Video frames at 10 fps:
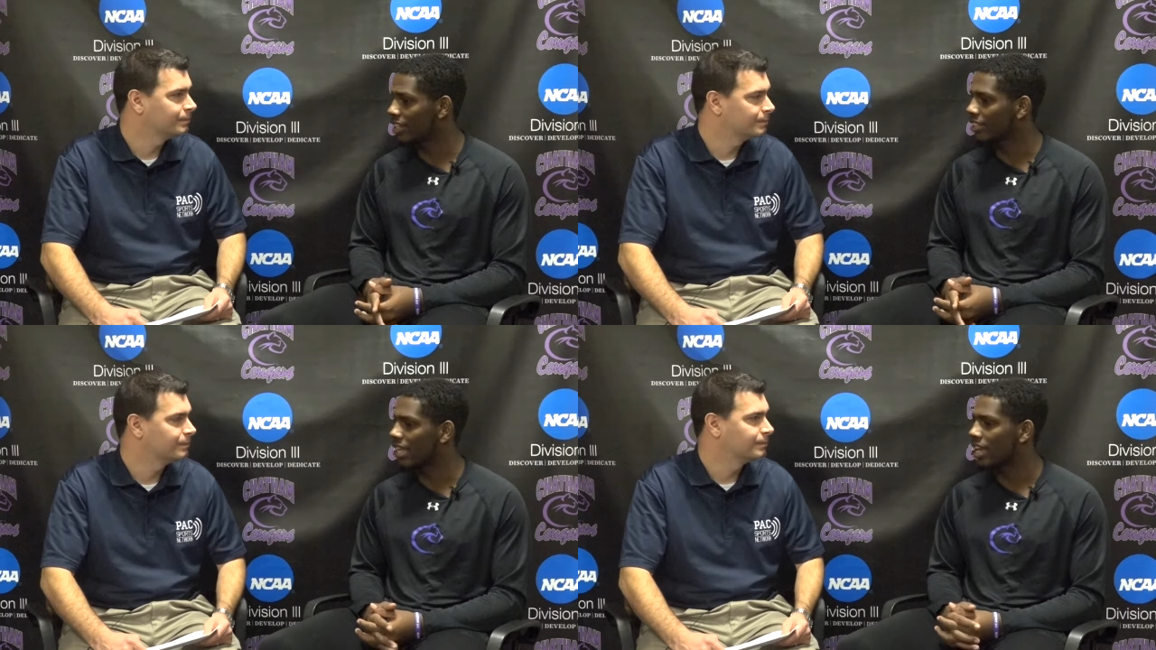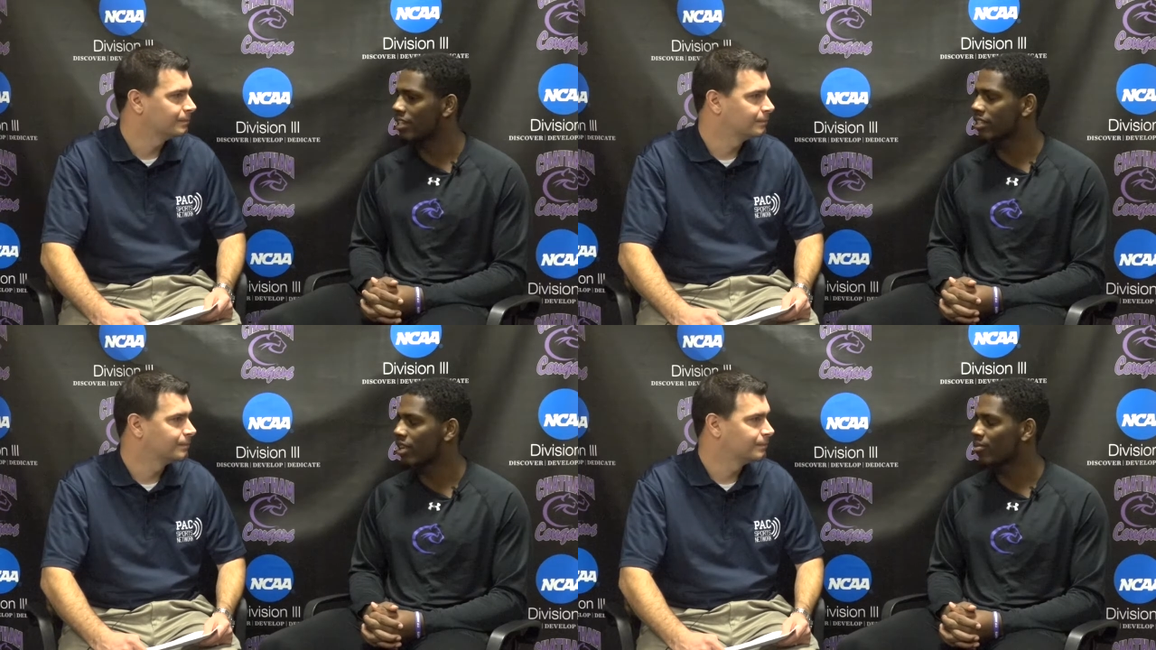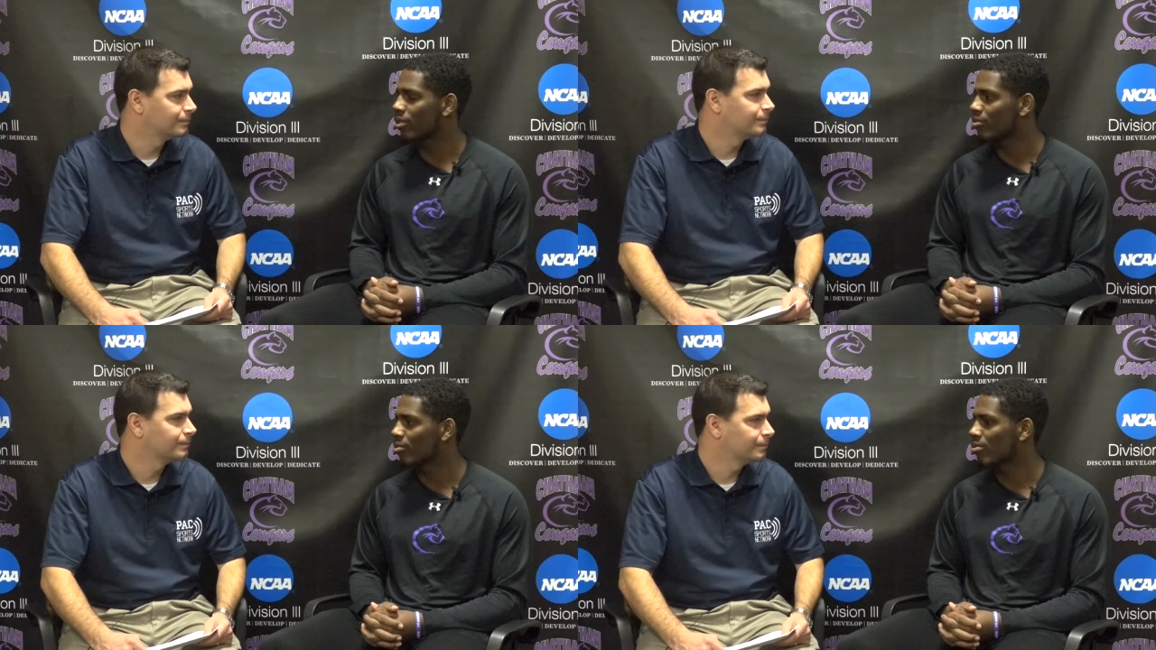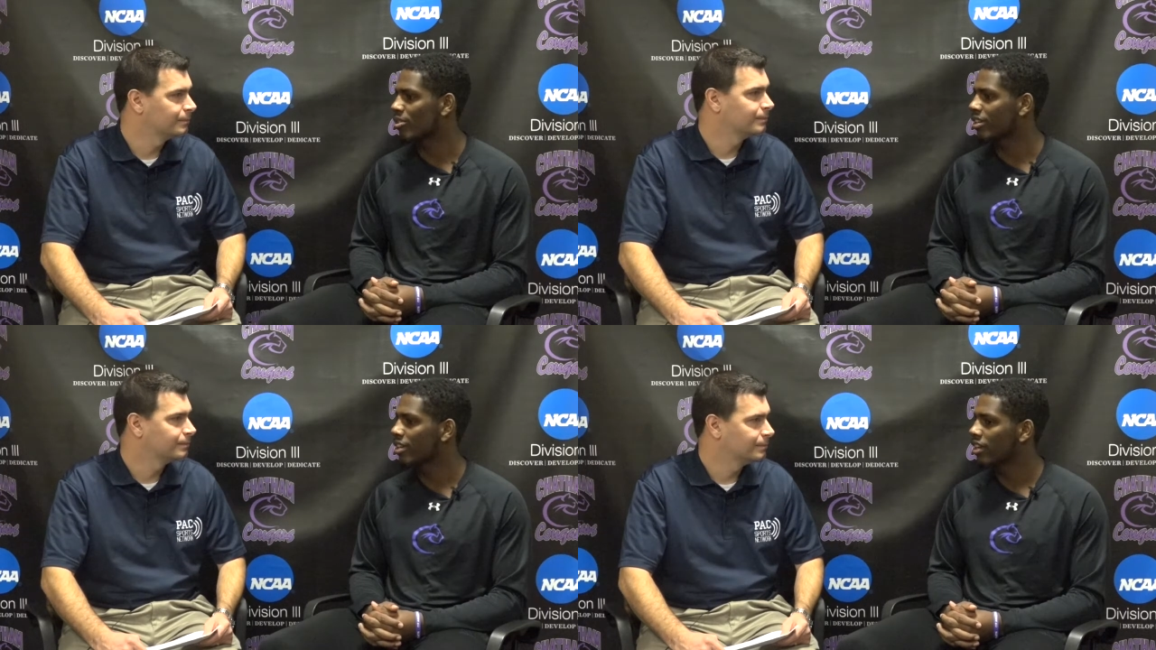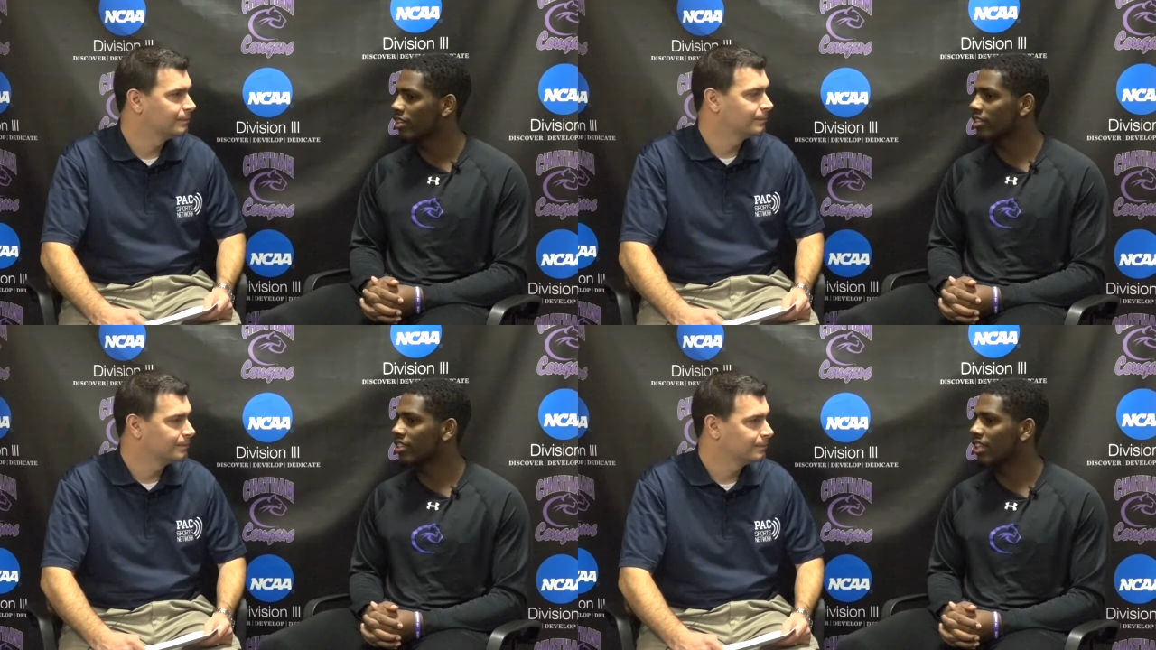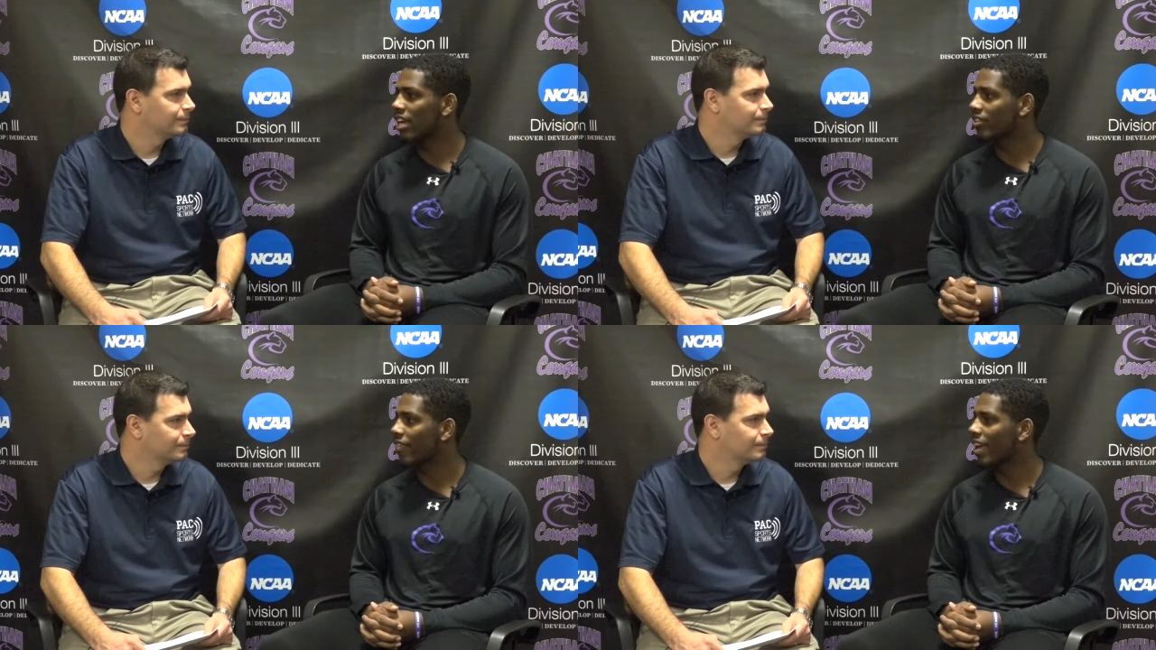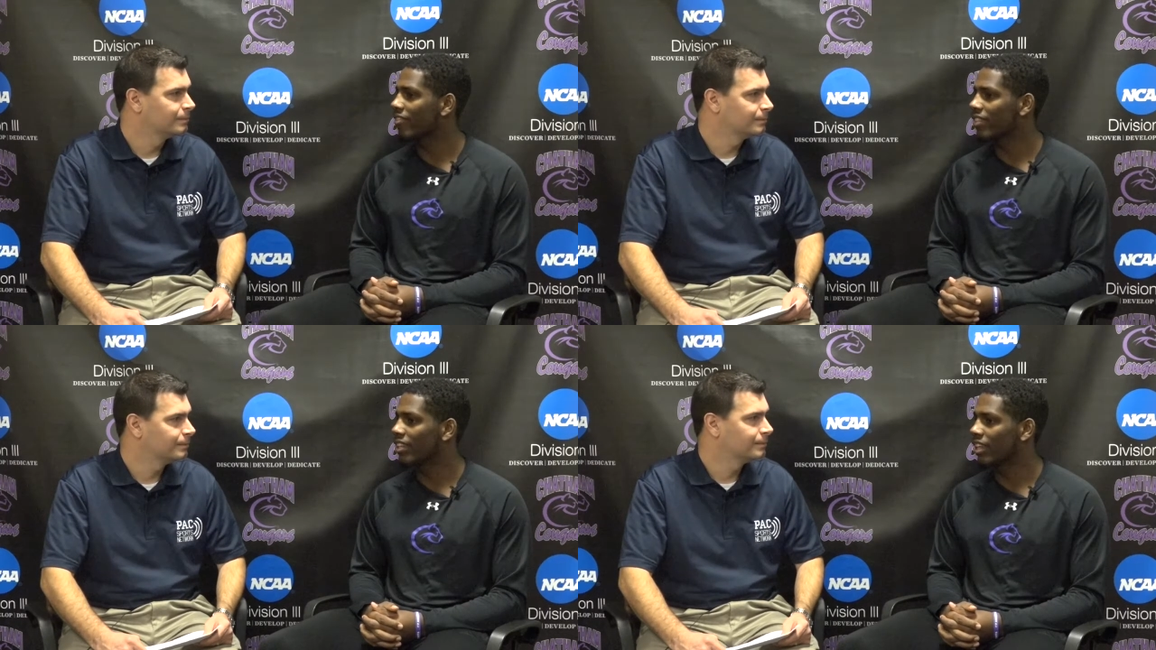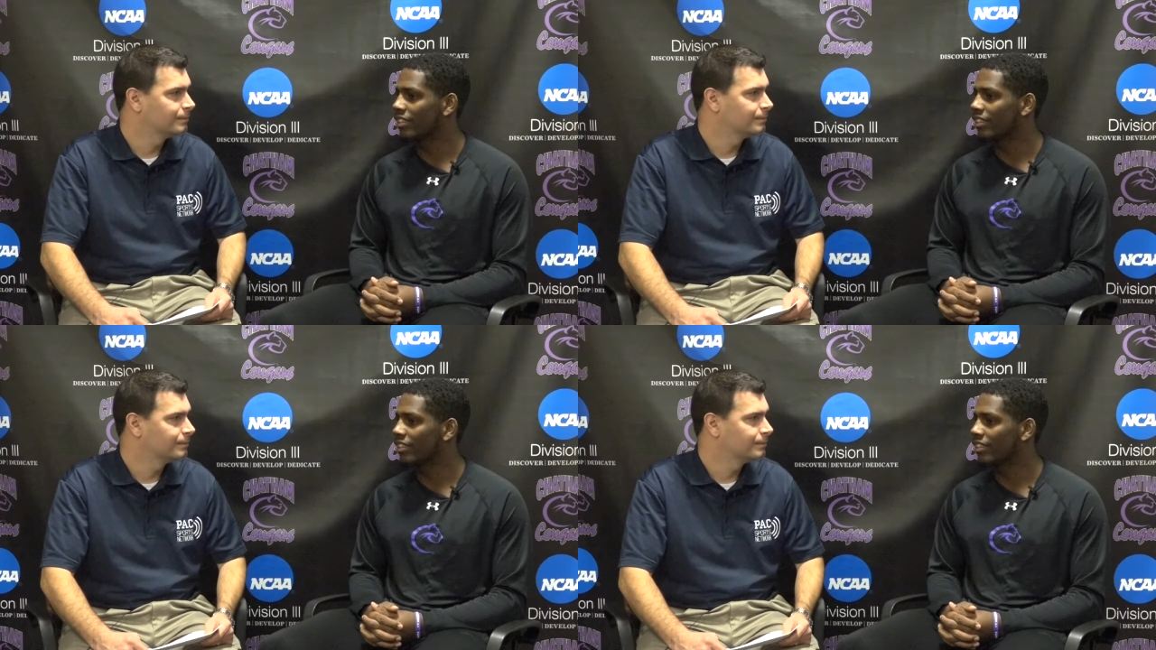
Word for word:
Speaker 1: think that is that one reward. There's a lot of athlete,